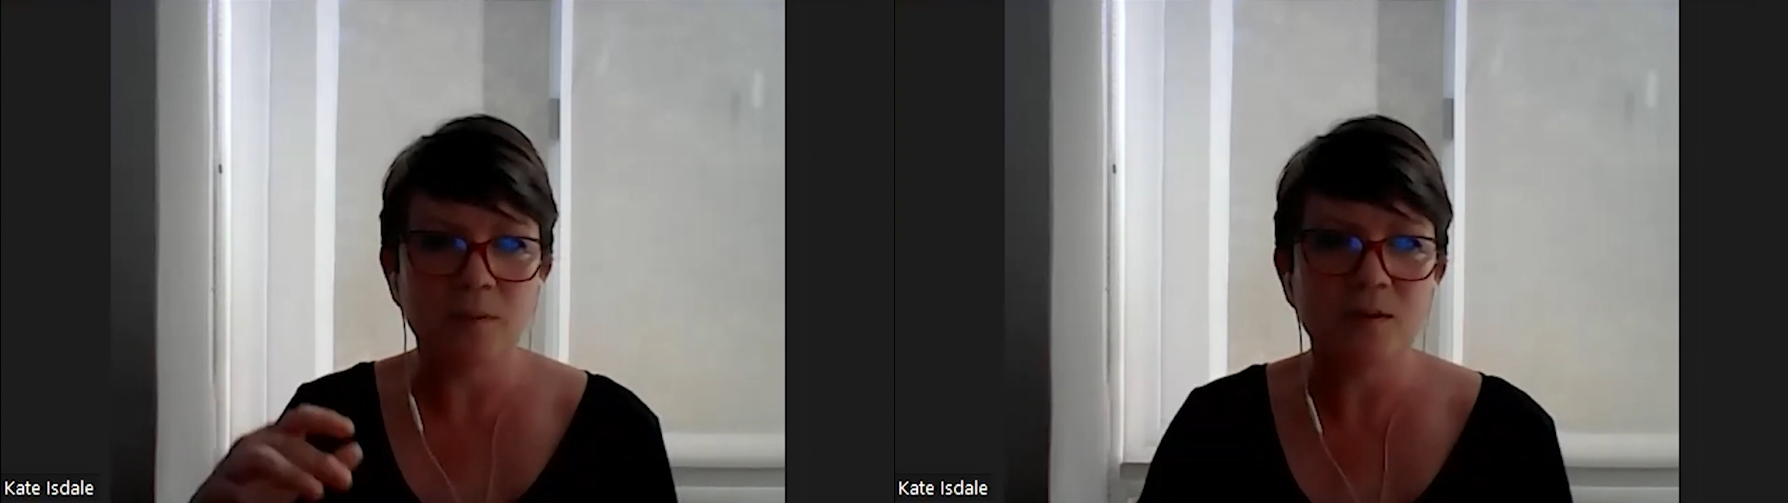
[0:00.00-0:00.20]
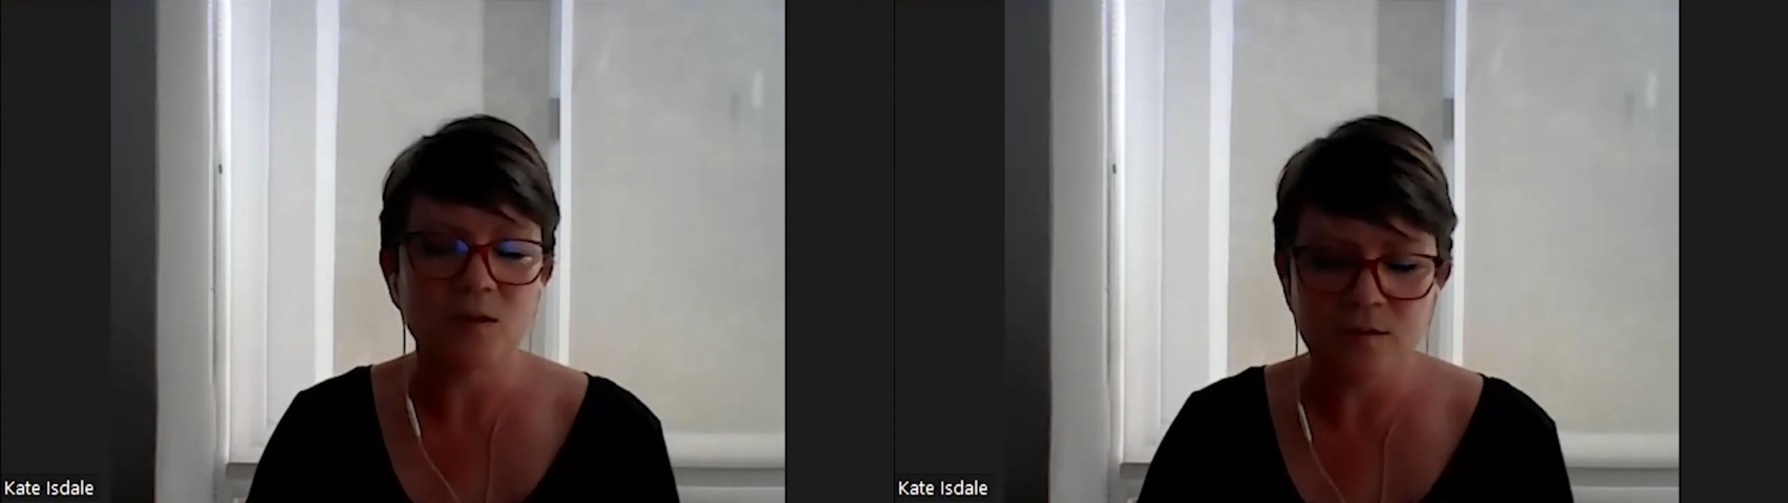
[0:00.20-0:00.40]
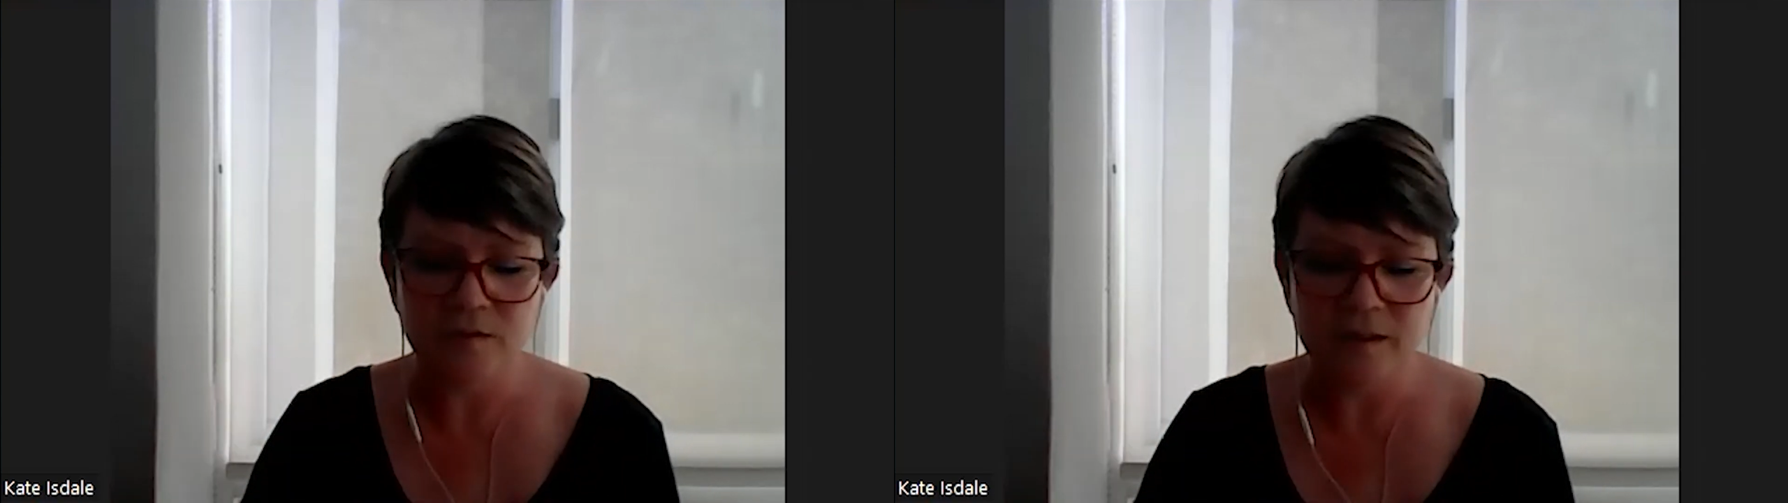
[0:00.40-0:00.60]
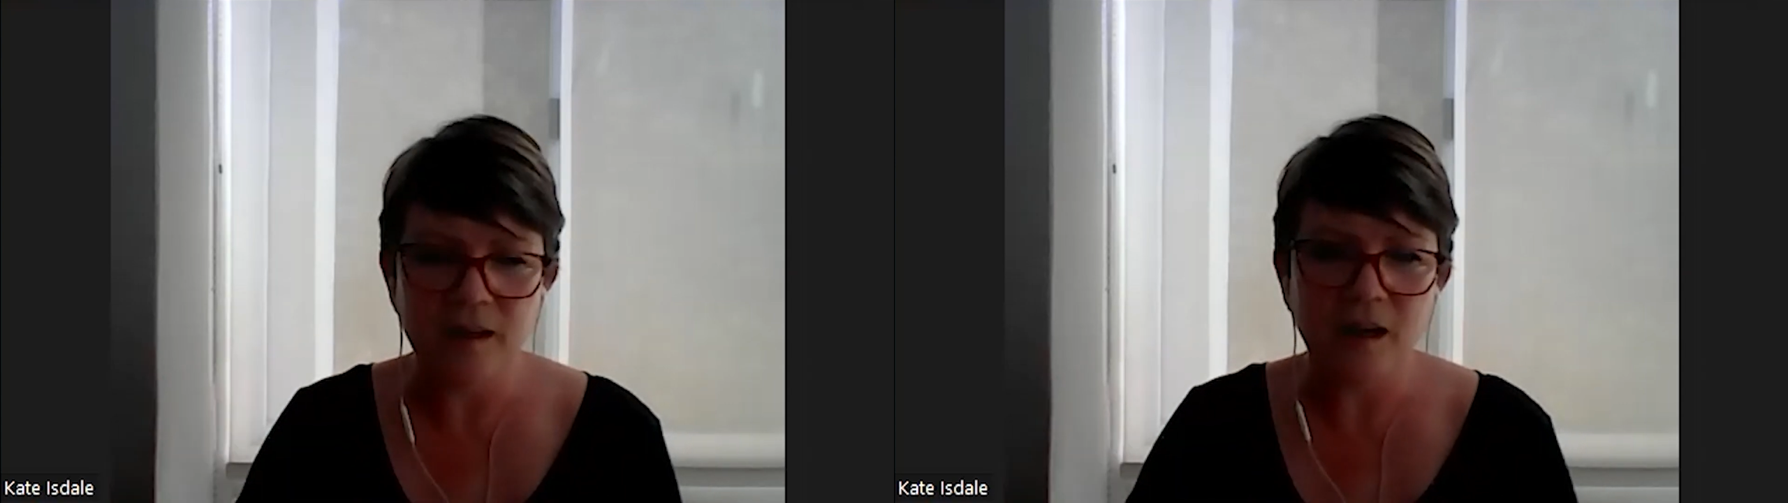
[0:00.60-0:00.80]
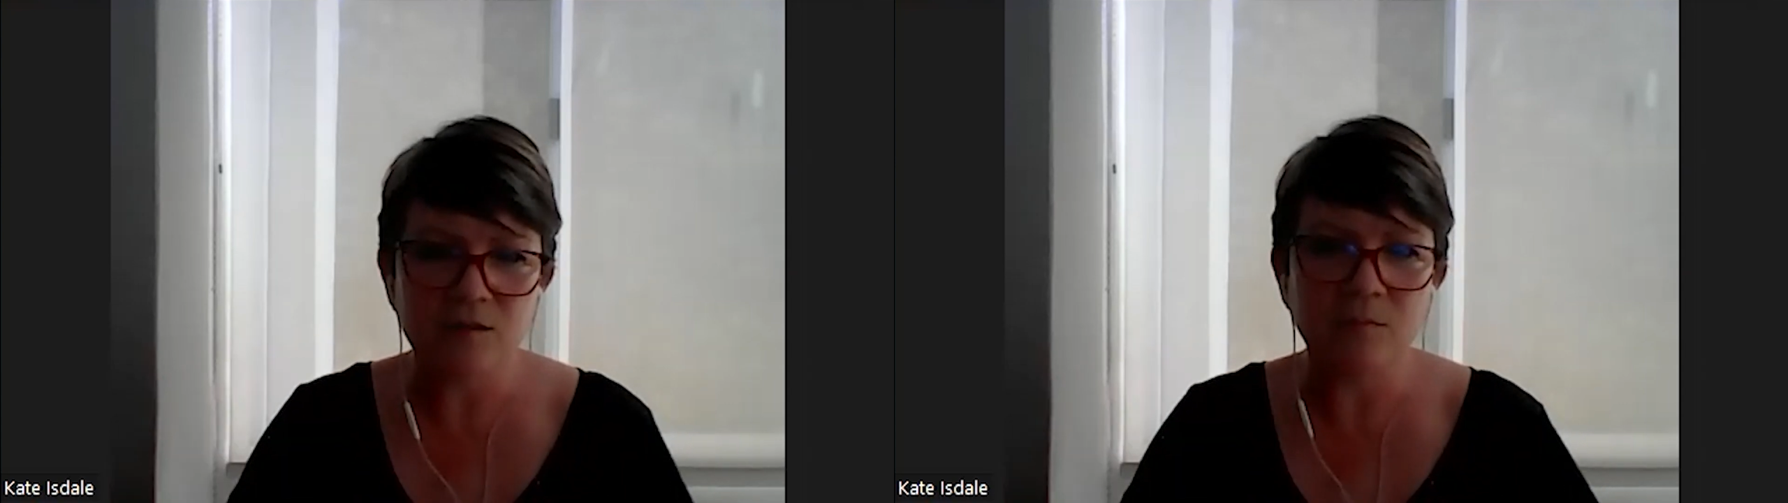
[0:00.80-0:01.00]
sort of in the
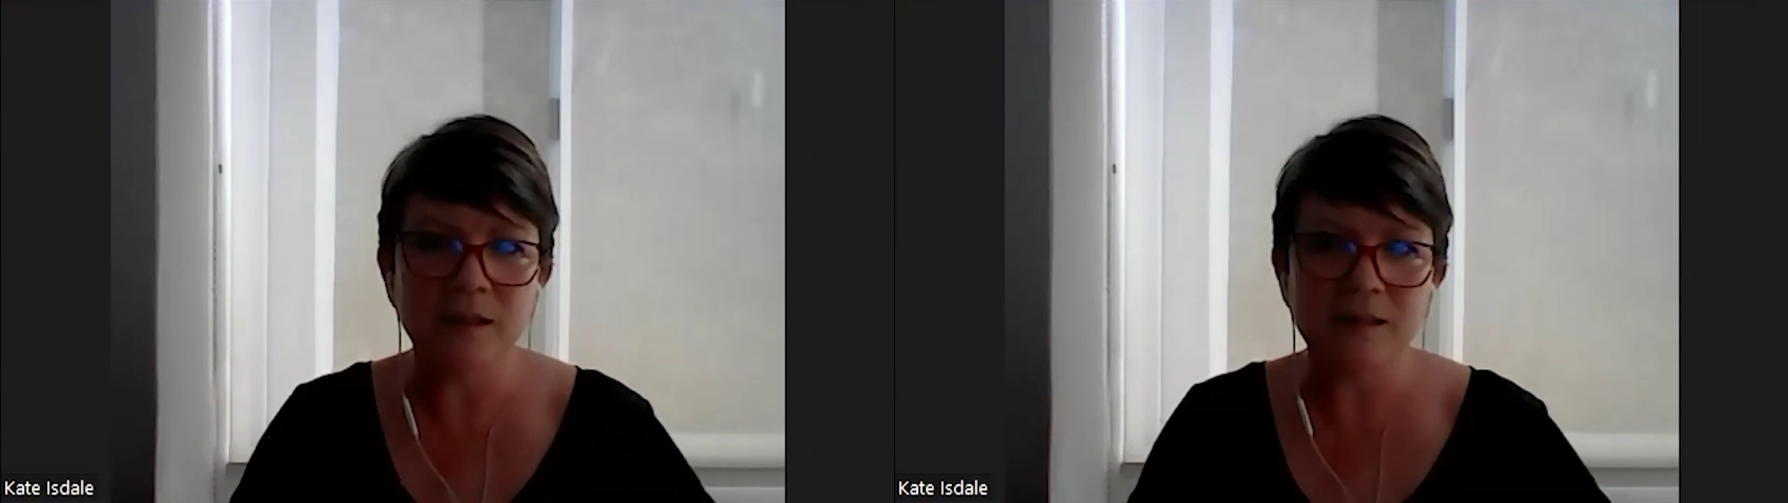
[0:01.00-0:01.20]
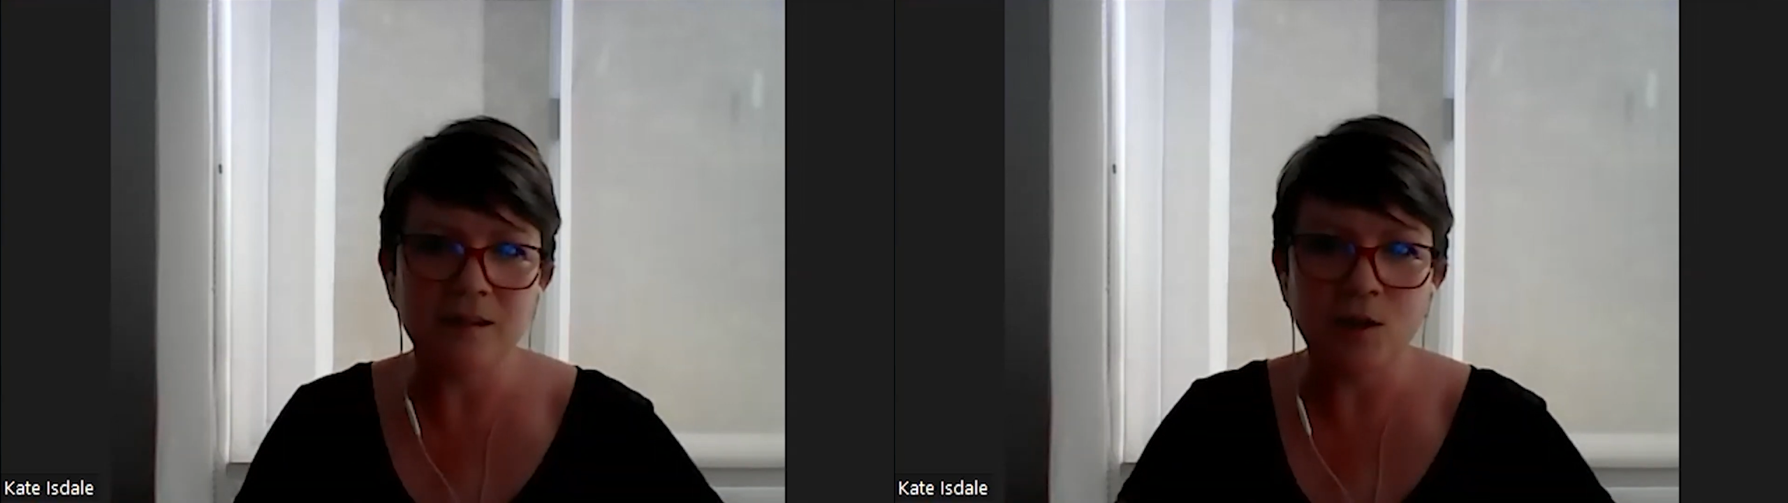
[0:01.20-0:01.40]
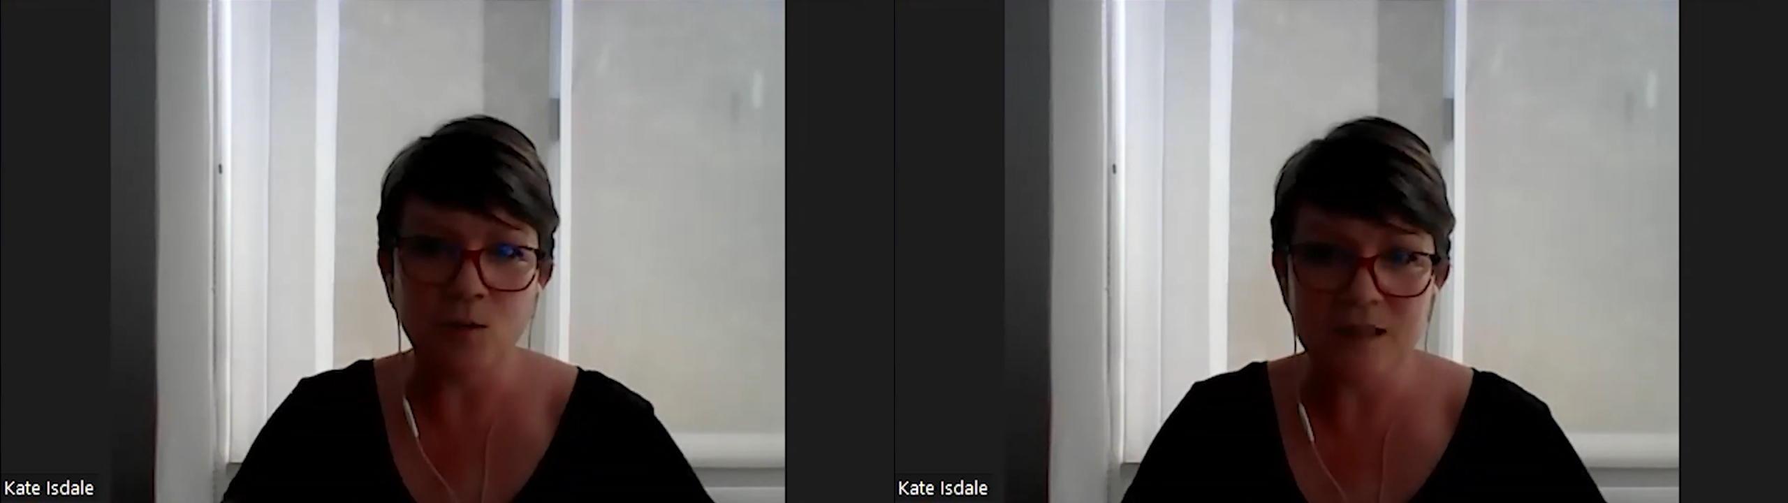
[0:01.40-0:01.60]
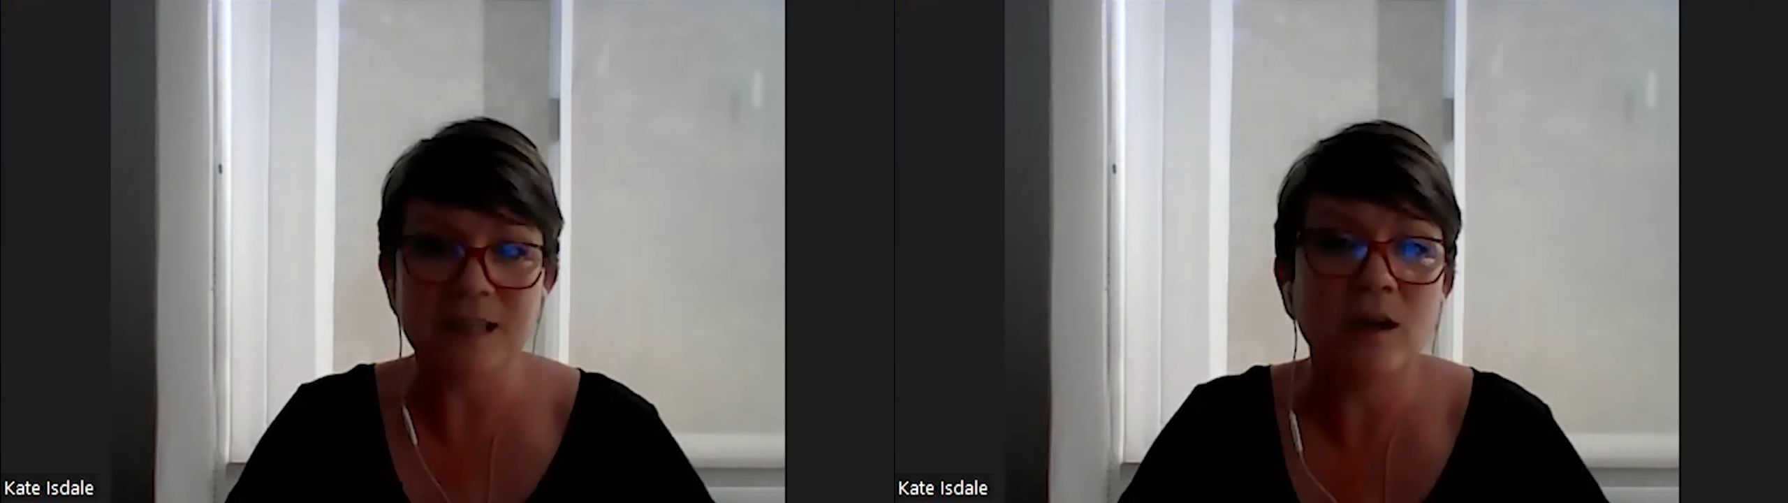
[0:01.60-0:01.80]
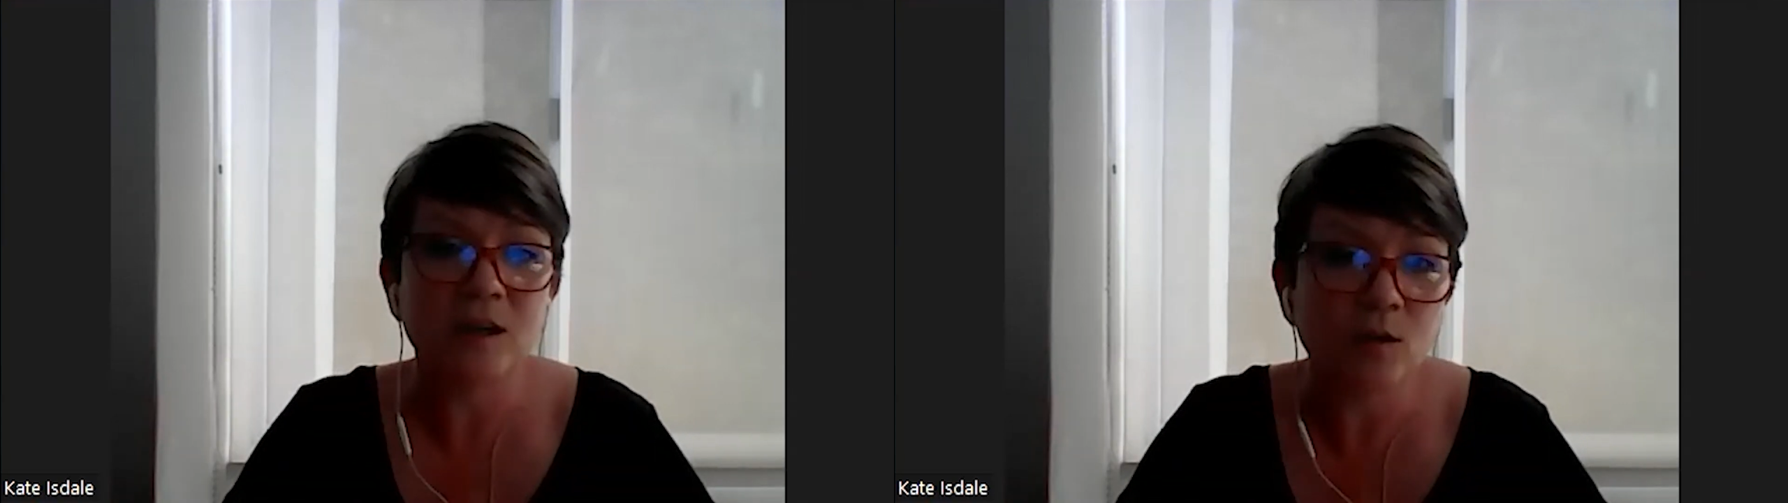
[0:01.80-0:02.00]
kind of middle cohorts,
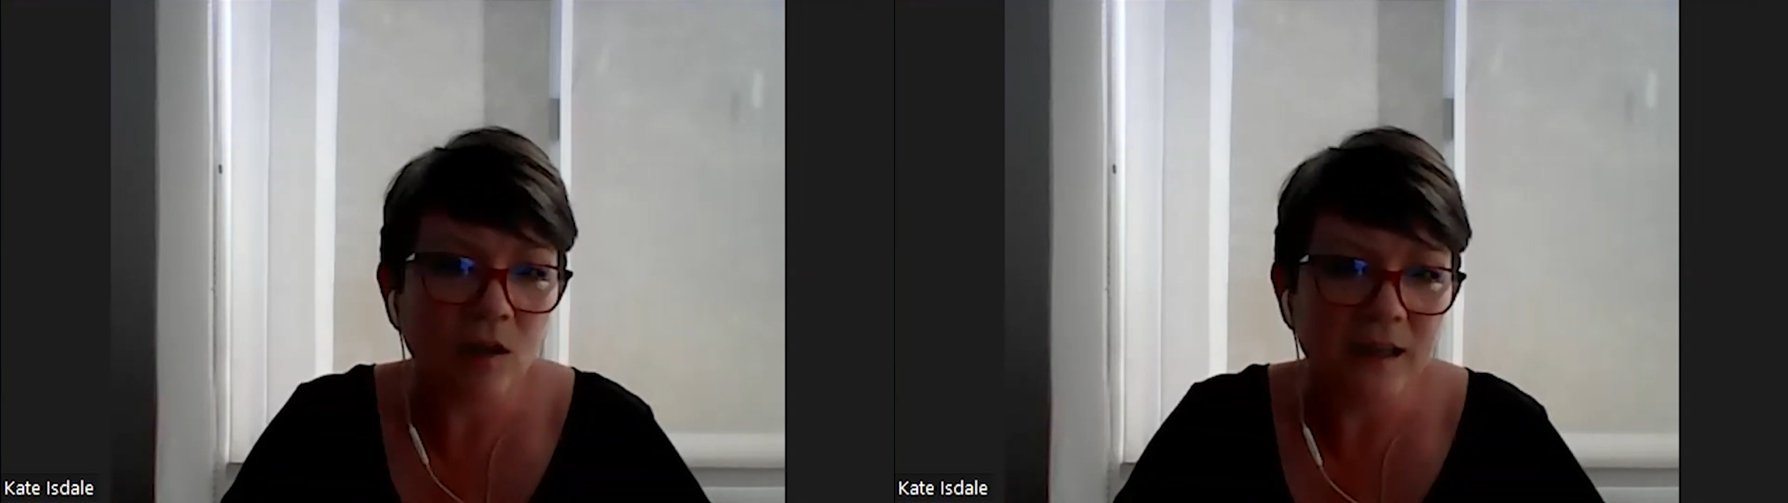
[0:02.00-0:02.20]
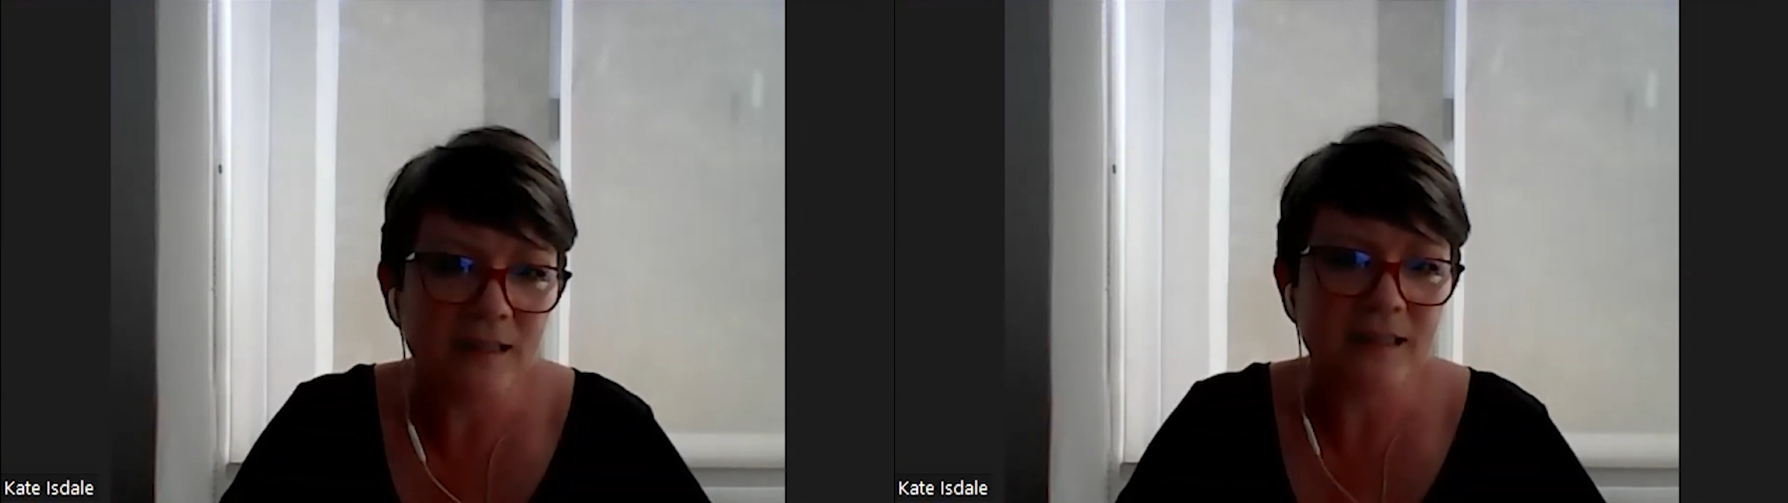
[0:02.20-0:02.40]
and you're right,